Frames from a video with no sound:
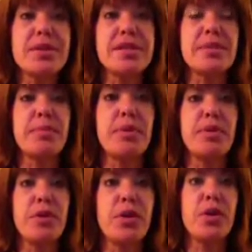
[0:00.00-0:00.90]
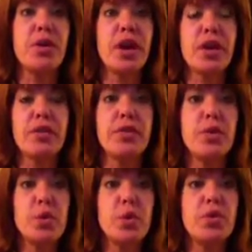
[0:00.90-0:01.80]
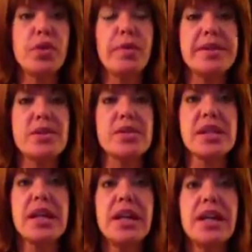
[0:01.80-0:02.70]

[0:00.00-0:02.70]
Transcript: It's the preferred fuel for muscles.